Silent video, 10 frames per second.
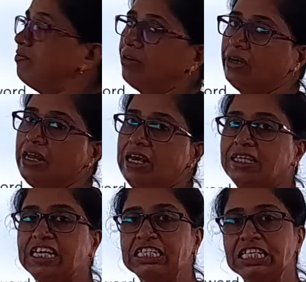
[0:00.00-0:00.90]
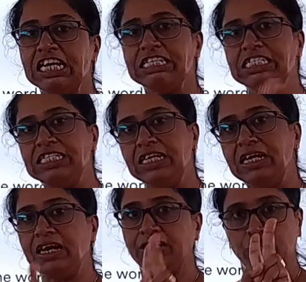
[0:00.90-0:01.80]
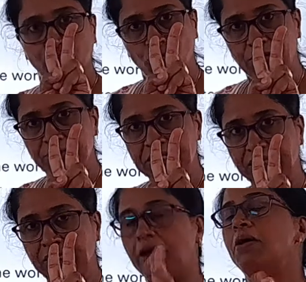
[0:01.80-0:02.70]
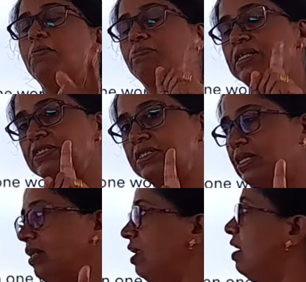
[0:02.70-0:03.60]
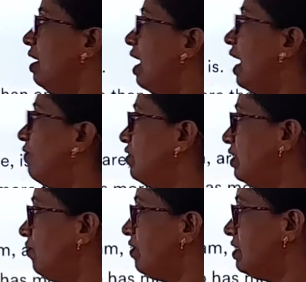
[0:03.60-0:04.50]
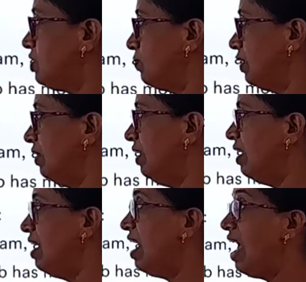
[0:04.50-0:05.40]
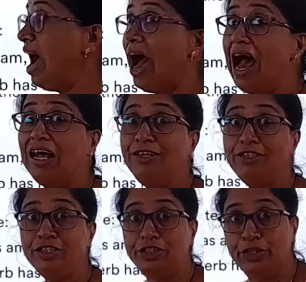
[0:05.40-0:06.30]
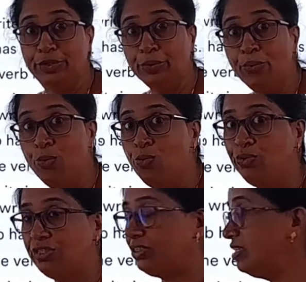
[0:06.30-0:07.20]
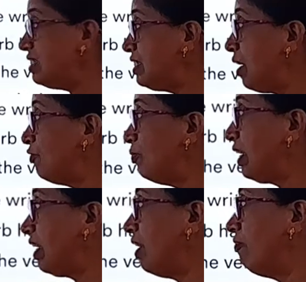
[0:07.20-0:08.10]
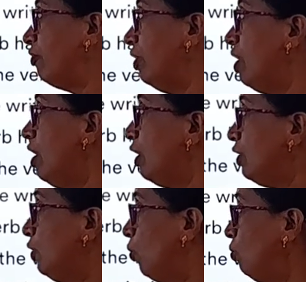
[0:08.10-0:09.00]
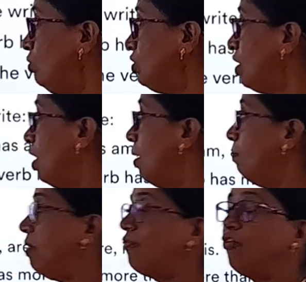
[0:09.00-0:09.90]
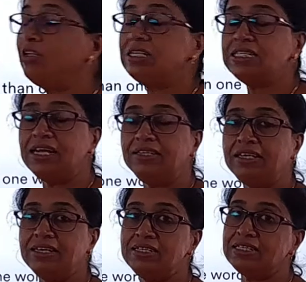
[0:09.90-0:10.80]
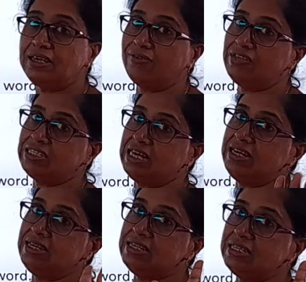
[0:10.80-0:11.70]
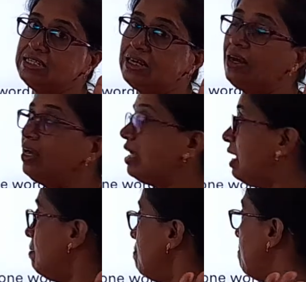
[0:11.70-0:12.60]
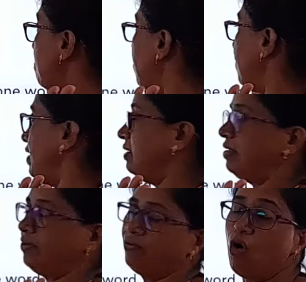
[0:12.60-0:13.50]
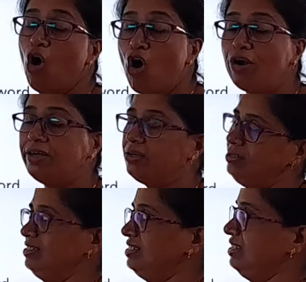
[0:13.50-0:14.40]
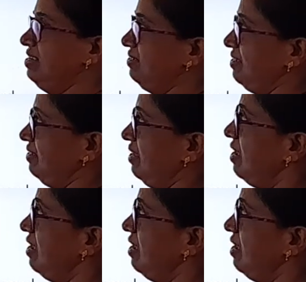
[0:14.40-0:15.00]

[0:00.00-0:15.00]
word, that is singing. Two verbs are there, but still after the first word. And don't, this you have to be careful, don't before the sentence if the sentence is a imperative order sentence.